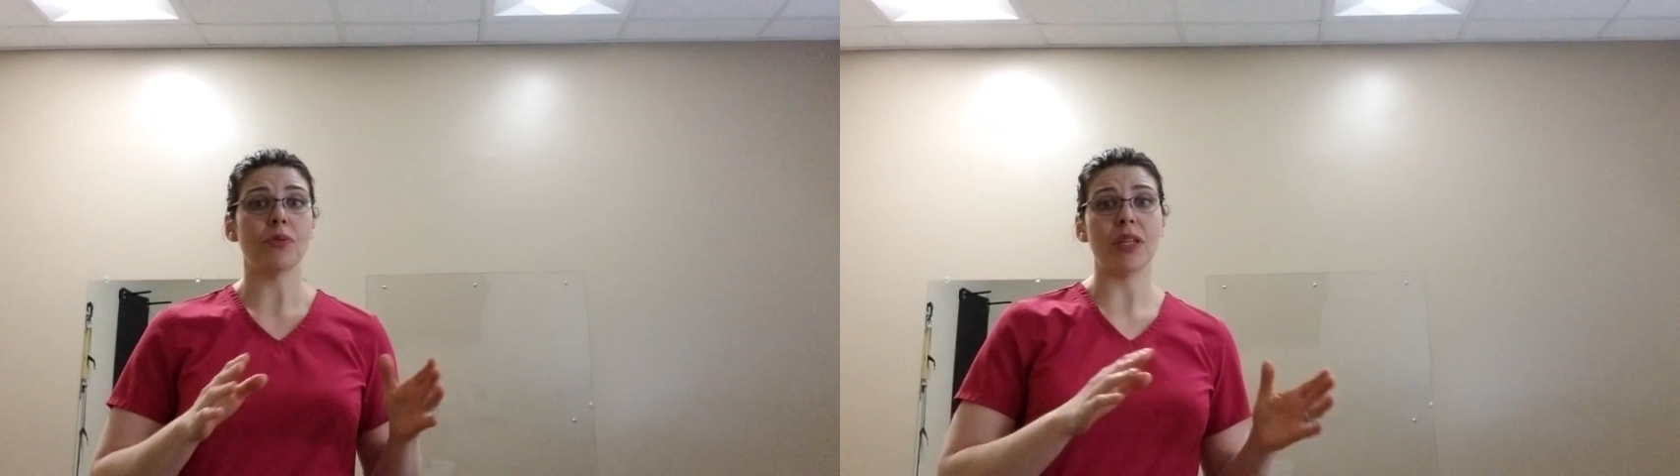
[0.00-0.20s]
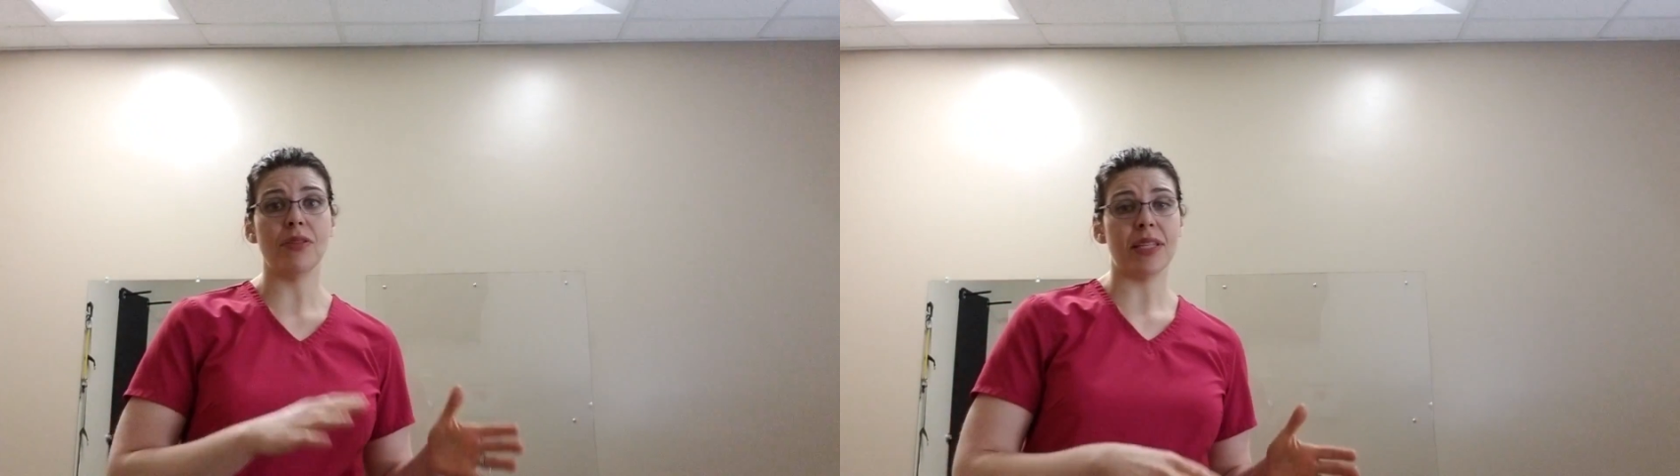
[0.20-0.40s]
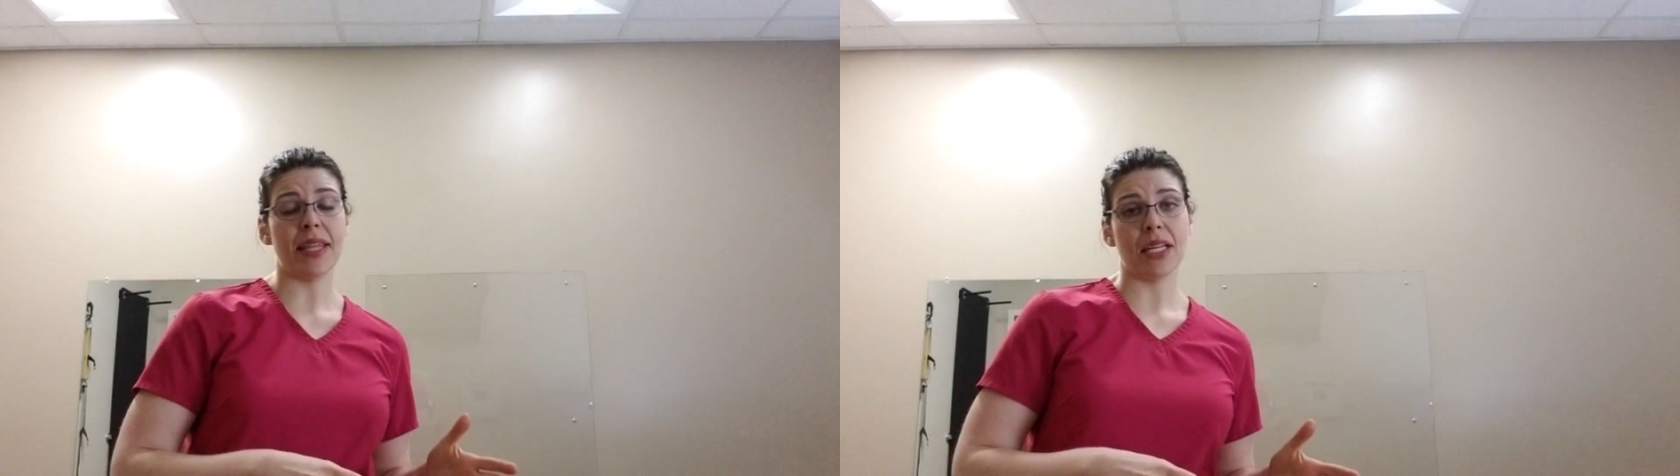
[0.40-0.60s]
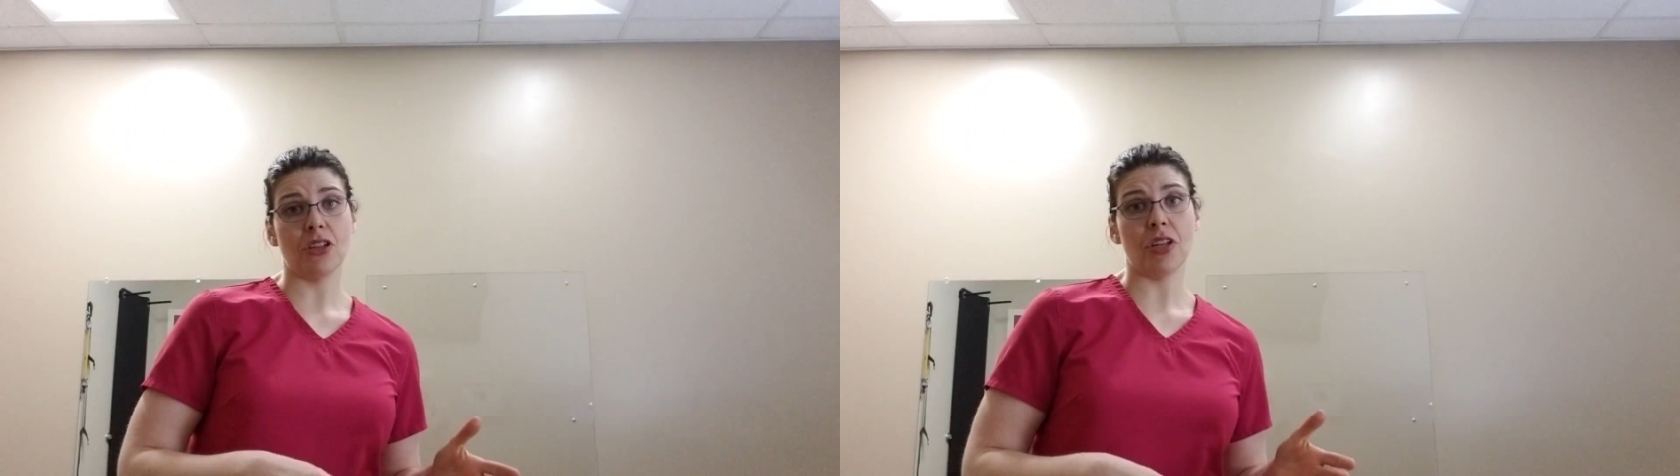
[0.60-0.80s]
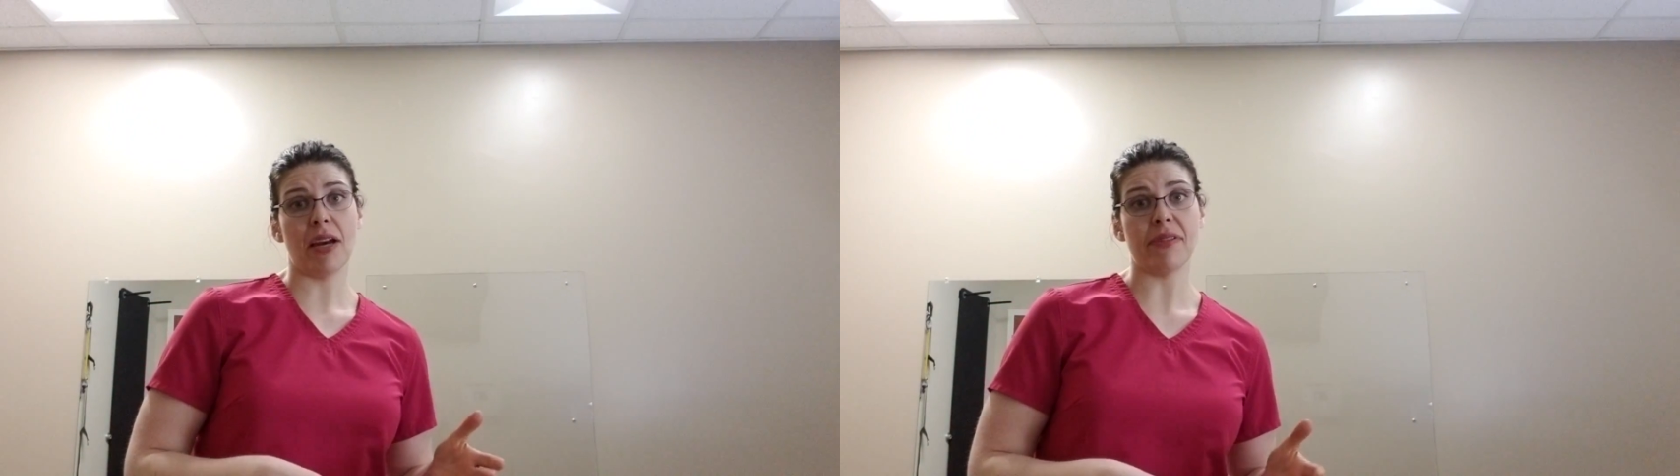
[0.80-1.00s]
we used to think that
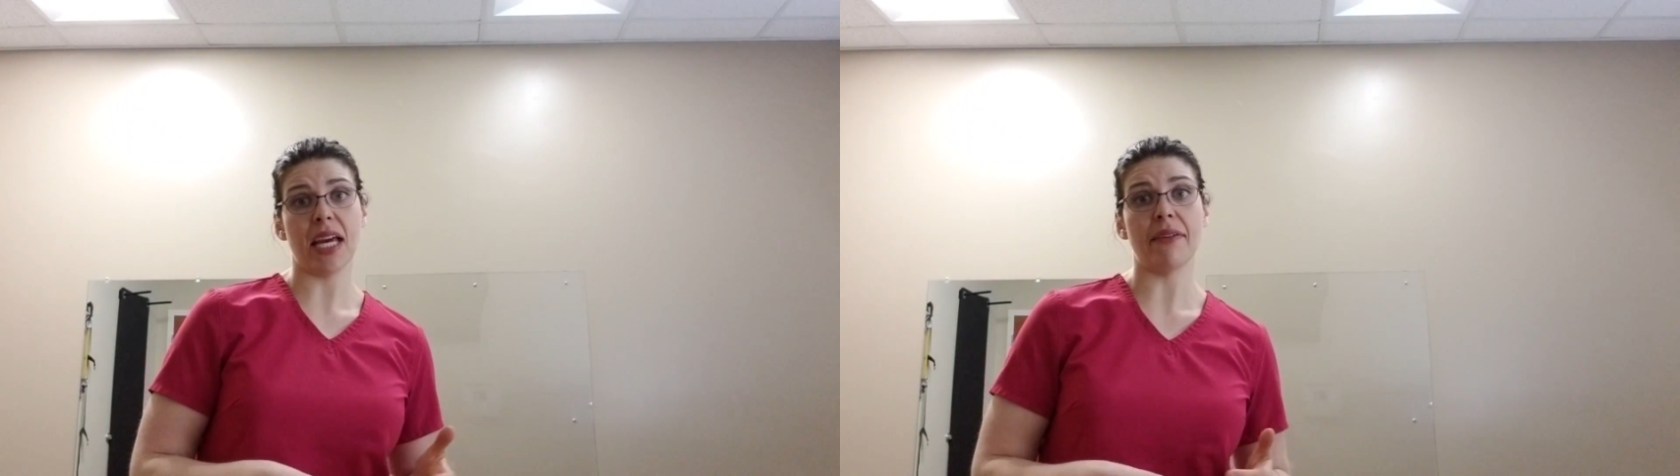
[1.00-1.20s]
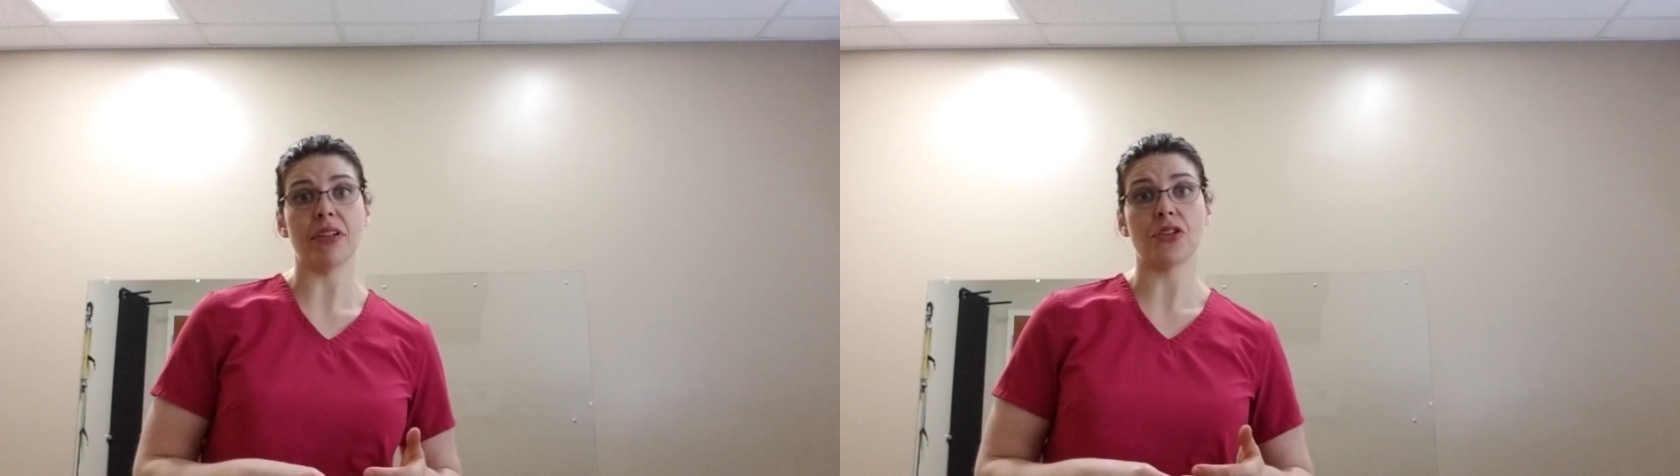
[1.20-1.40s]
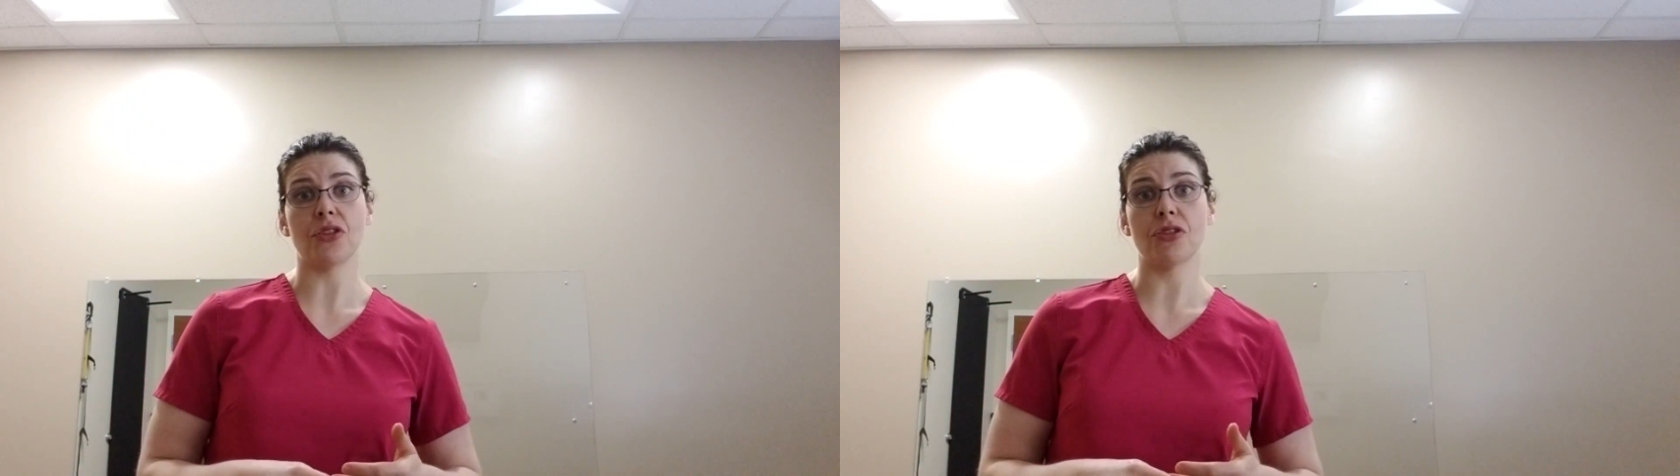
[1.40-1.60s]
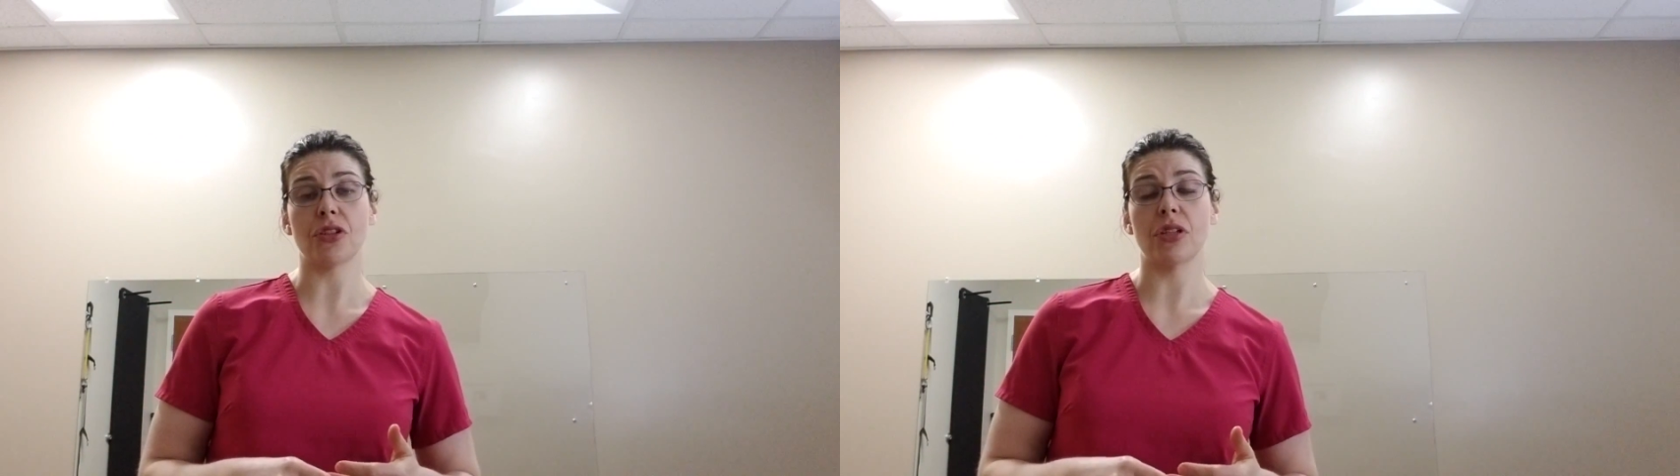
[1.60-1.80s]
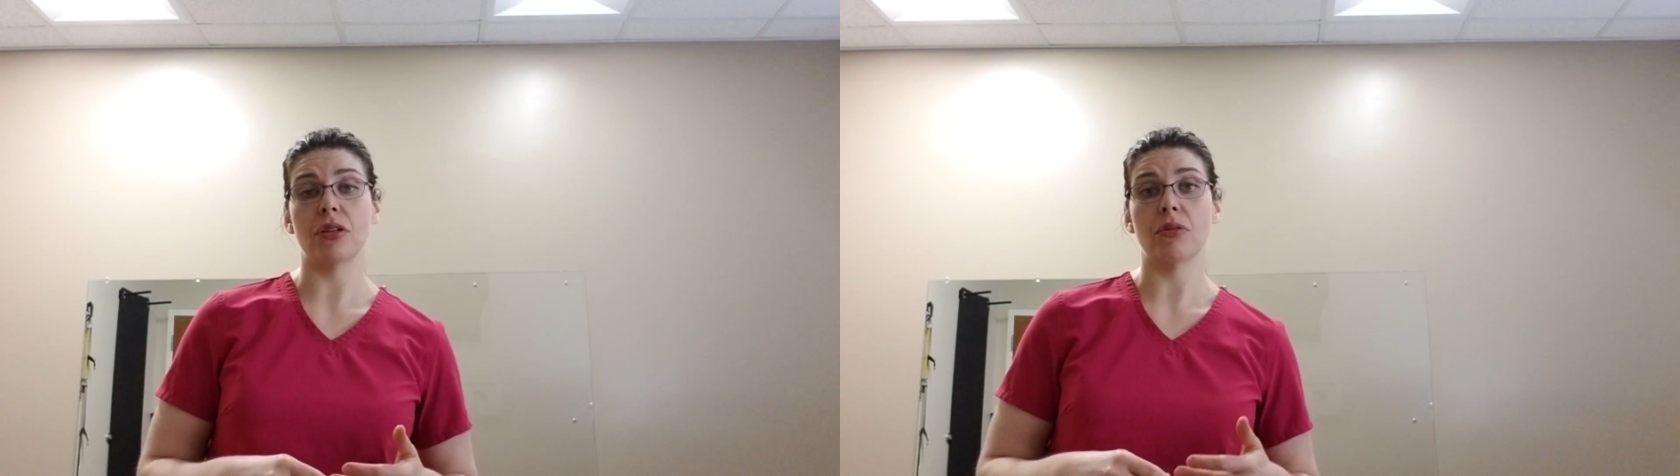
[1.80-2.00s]
you have to have the
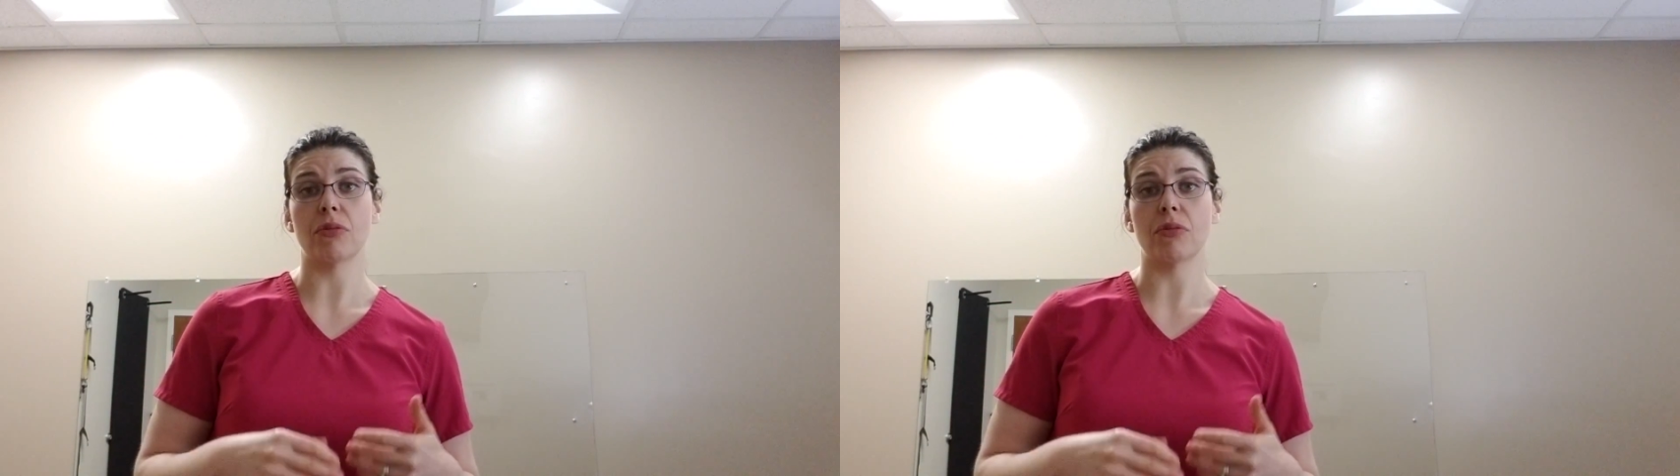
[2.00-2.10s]
surgical